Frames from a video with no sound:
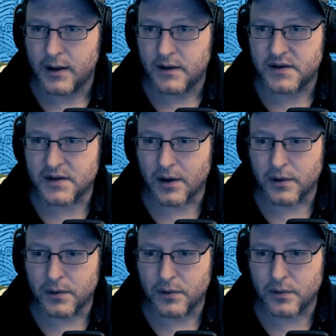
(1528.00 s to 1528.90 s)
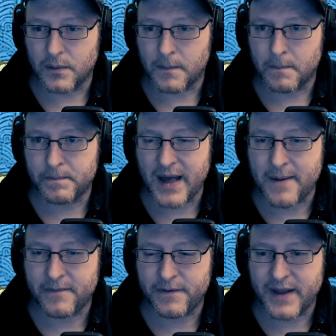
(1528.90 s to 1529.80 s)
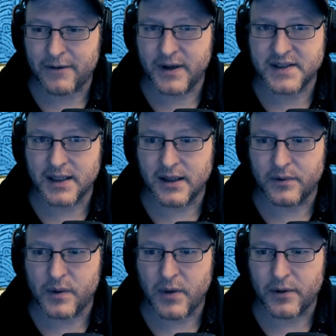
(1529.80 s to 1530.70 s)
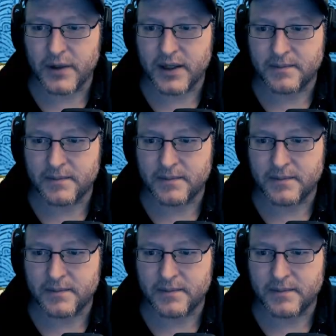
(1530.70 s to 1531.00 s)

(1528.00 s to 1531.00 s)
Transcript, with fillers: So that for that reason alone, we might want to